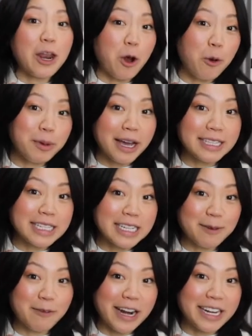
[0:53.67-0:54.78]
and hope you guys end
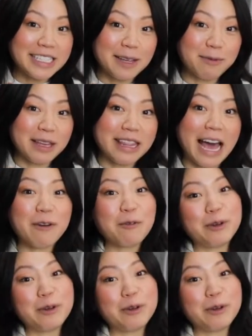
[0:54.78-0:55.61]
up finding something that